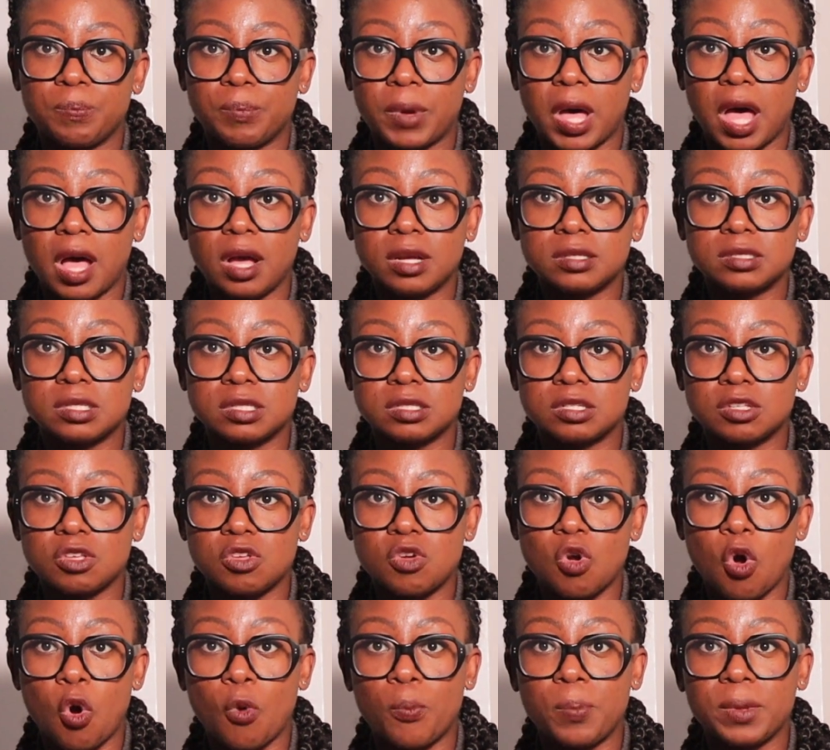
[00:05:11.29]
box until
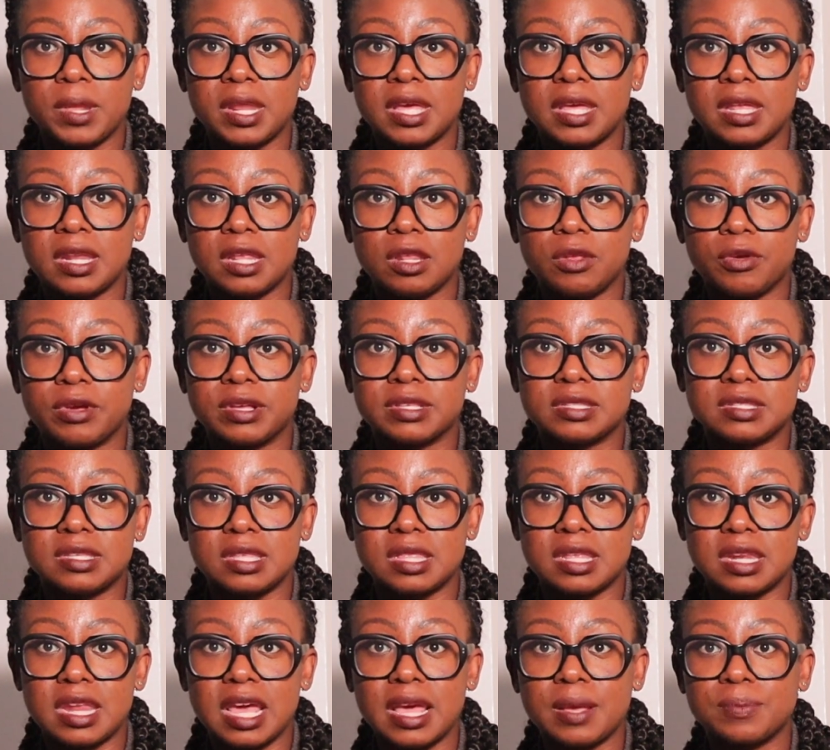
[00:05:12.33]
you open it and you can see
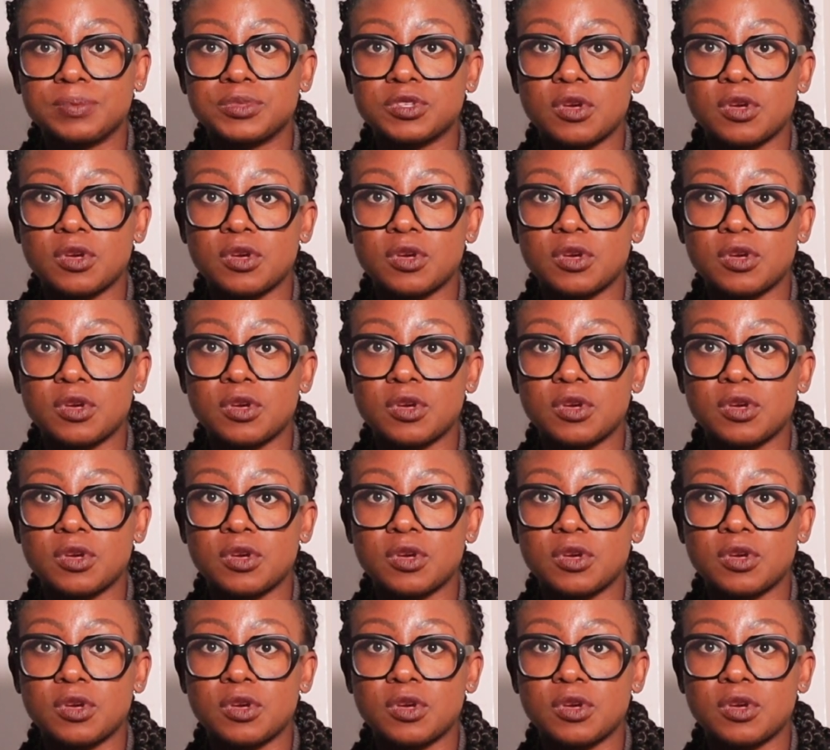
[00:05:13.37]
the name.